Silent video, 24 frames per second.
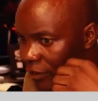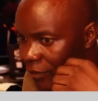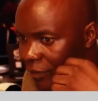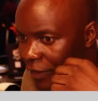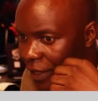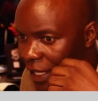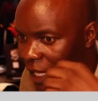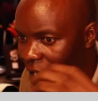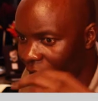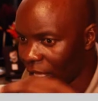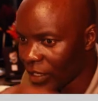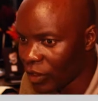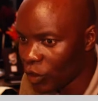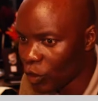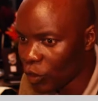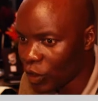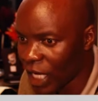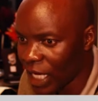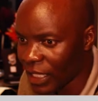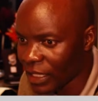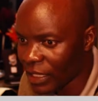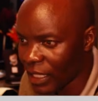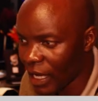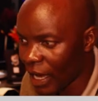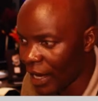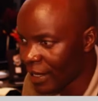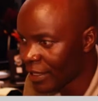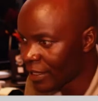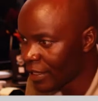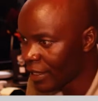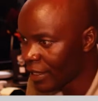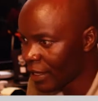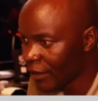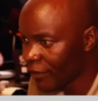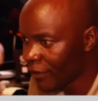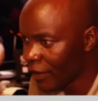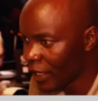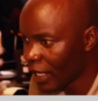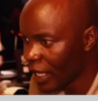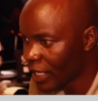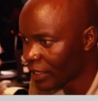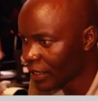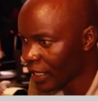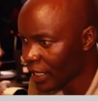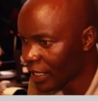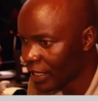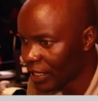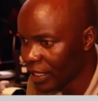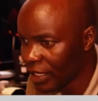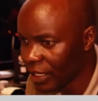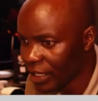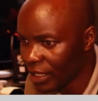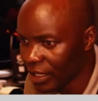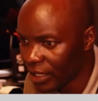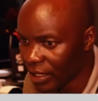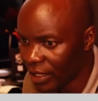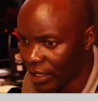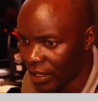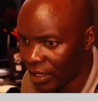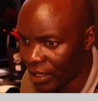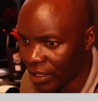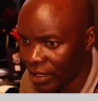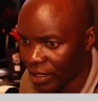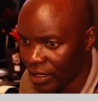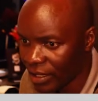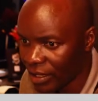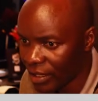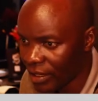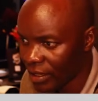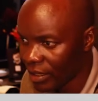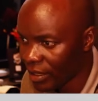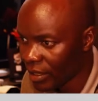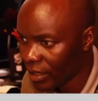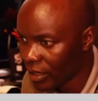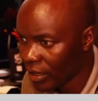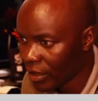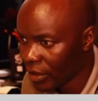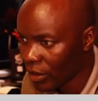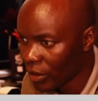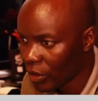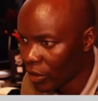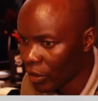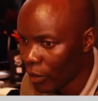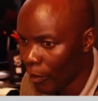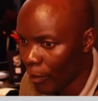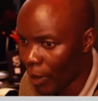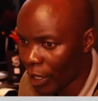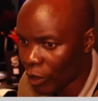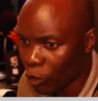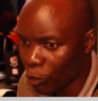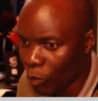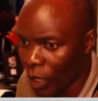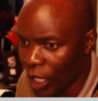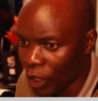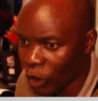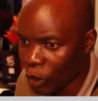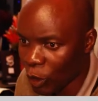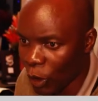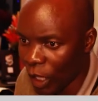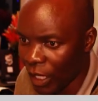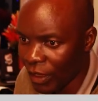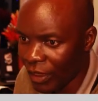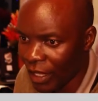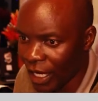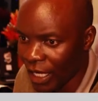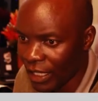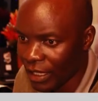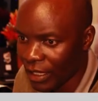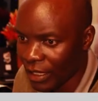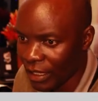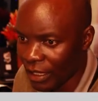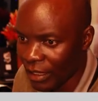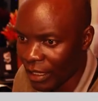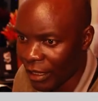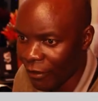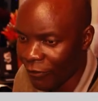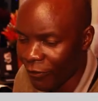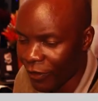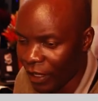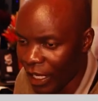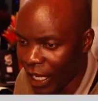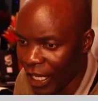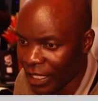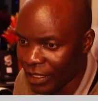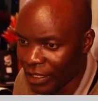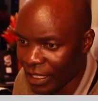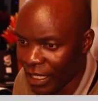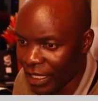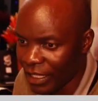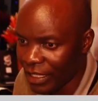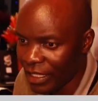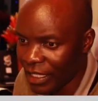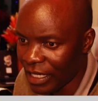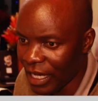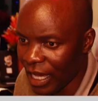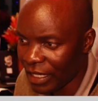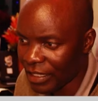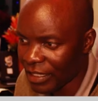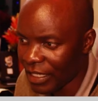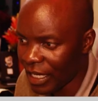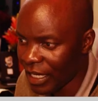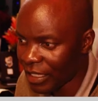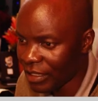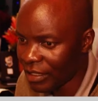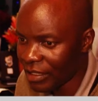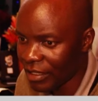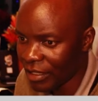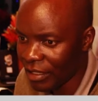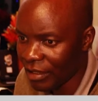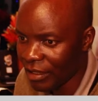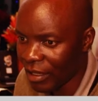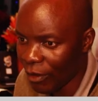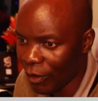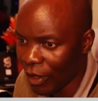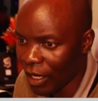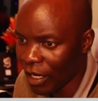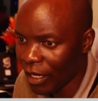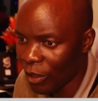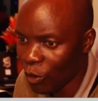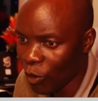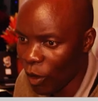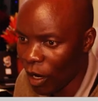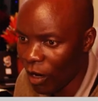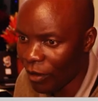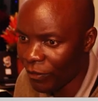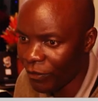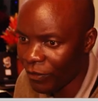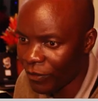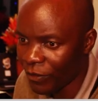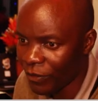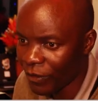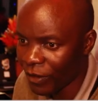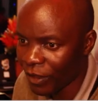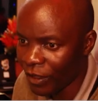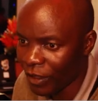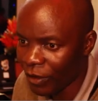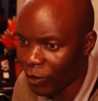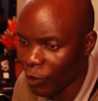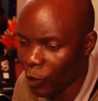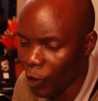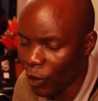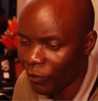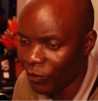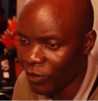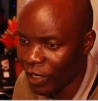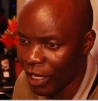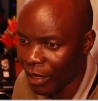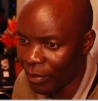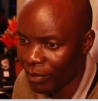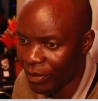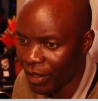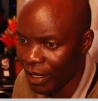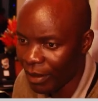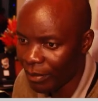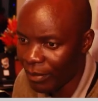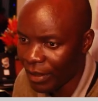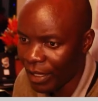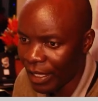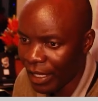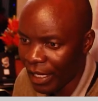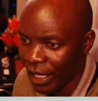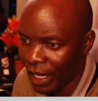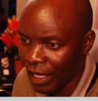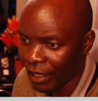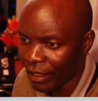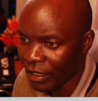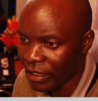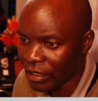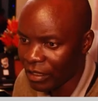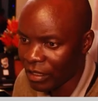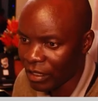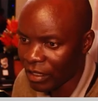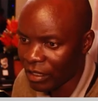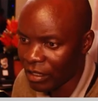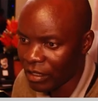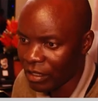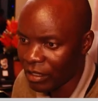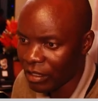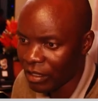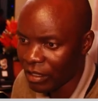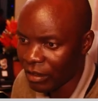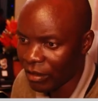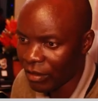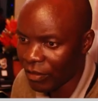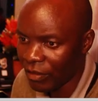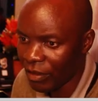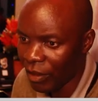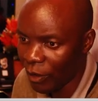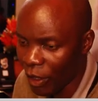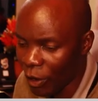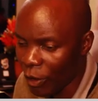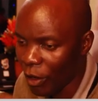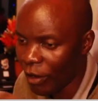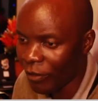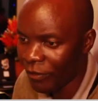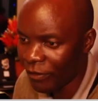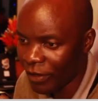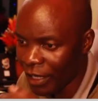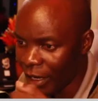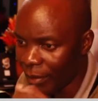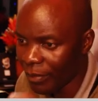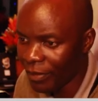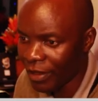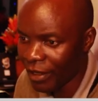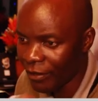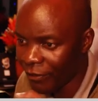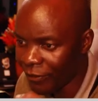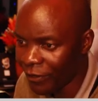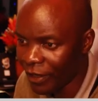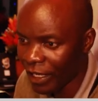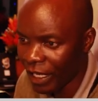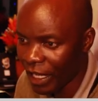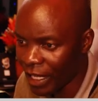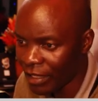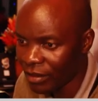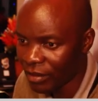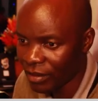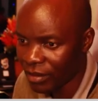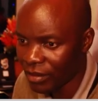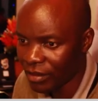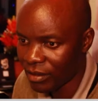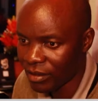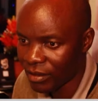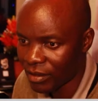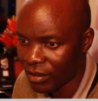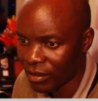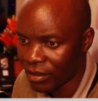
VLANs, you just add the VLANs ID, but you make sure that the VLANs ID are just the way you have named them, like it's the way you have named the VLANs.